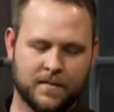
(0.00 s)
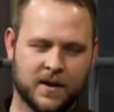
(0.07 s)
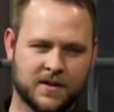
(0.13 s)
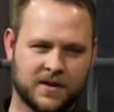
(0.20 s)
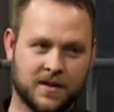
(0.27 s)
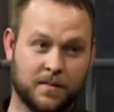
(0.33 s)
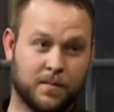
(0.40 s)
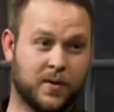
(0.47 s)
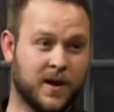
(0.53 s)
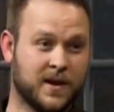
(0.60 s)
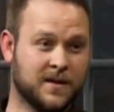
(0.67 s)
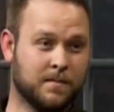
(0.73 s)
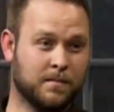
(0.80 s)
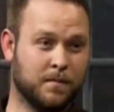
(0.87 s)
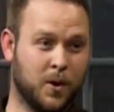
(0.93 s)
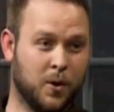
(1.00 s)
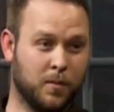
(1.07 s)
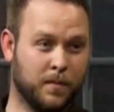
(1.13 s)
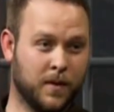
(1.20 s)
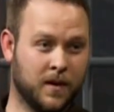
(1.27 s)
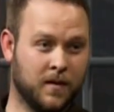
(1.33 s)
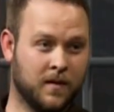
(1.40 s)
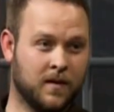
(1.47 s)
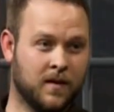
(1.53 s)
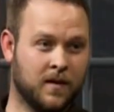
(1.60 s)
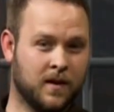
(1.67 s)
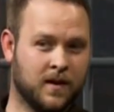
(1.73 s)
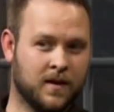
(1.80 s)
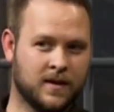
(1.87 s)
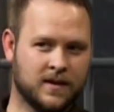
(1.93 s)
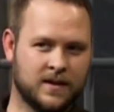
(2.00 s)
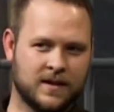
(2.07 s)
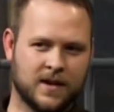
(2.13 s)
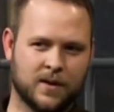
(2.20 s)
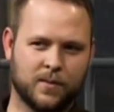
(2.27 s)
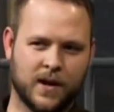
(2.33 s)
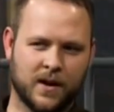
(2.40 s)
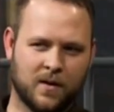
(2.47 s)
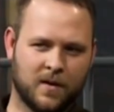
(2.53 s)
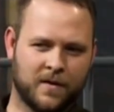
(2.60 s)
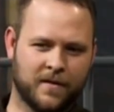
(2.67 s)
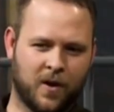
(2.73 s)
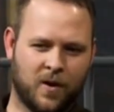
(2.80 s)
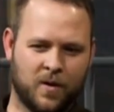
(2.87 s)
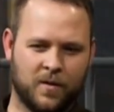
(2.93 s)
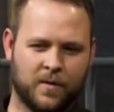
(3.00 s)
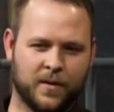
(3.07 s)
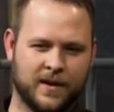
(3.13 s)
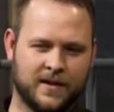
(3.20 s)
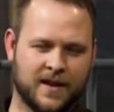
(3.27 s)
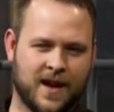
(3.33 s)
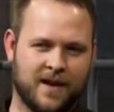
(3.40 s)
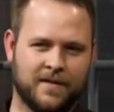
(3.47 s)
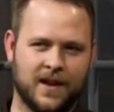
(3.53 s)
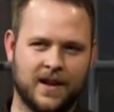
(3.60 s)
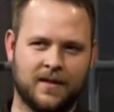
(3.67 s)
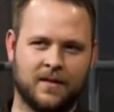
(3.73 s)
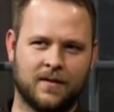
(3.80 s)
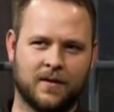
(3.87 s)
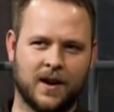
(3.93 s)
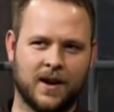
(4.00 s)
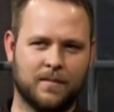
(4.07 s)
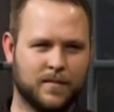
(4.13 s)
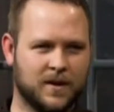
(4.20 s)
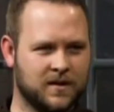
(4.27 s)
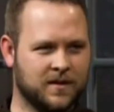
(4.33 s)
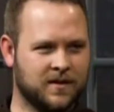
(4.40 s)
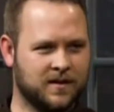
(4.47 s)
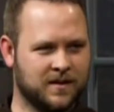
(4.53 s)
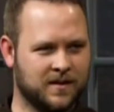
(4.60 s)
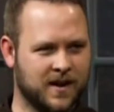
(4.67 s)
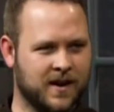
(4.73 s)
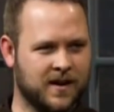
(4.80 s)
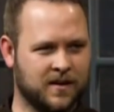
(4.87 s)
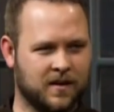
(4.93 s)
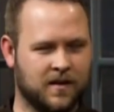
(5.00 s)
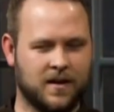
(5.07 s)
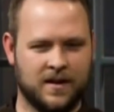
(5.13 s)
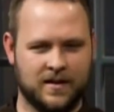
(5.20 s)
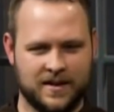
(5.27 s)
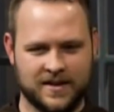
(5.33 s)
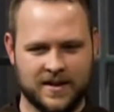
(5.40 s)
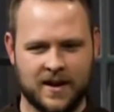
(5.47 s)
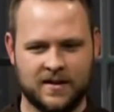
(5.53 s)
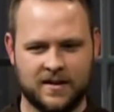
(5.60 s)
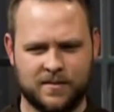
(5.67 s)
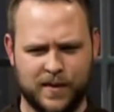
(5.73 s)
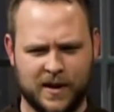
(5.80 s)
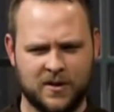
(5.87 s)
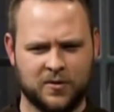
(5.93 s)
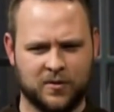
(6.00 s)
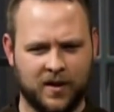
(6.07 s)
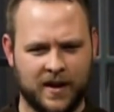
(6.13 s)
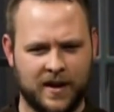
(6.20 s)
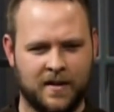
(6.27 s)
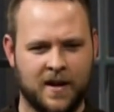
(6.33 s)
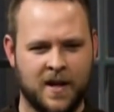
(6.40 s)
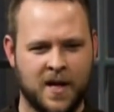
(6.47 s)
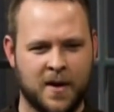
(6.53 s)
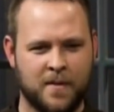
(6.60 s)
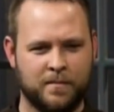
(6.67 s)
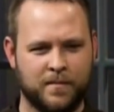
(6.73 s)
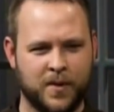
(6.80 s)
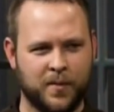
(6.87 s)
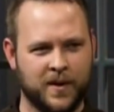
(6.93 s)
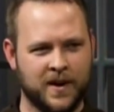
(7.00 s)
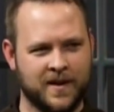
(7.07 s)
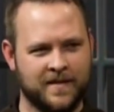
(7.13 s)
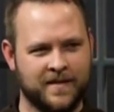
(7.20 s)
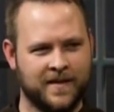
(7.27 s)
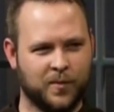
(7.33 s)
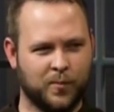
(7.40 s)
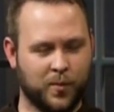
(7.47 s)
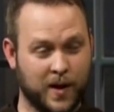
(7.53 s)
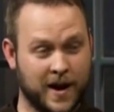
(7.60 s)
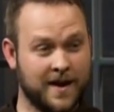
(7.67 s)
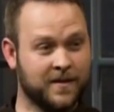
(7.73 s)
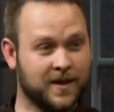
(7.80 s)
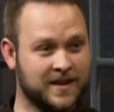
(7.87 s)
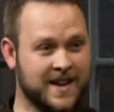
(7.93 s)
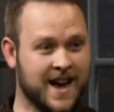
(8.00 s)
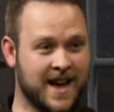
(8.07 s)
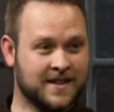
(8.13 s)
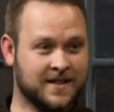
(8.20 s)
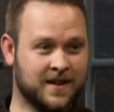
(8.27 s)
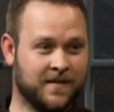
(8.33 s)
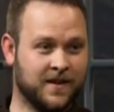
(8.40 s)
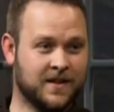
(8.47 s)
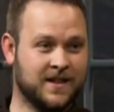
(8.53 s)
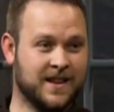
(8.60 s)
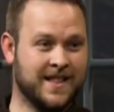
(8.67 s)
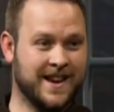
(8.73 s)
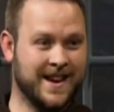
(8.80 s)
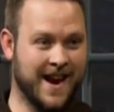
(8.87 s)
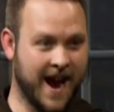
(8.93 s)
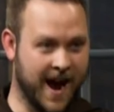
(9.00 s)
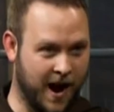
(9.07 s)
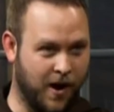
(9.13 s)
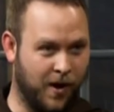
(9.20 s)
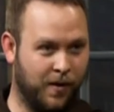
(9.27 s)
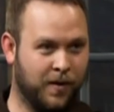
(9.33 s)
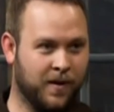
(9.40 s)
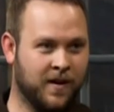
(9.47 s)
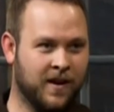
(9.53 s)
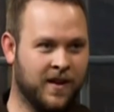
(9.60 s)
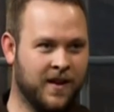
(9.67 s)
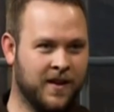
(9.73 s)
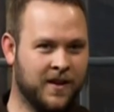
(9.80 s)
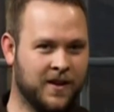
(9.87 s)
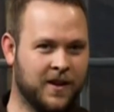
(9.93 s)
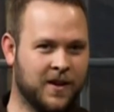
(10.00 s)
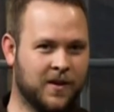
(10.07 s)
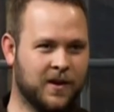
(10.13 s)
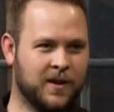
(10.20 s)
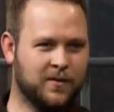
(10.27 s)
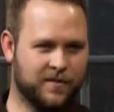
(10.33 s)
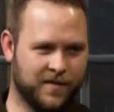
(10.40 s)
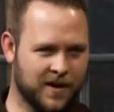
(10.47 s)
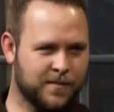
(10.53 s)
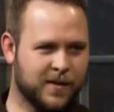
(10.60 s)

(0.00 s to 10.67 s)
much in the present moment. Because mm-hmm. mm -hmm. he said we can all always have these great ambitions and desires spiritually, but whenever, whenever it's asked of us in the now, mm-hmm. you know, he was very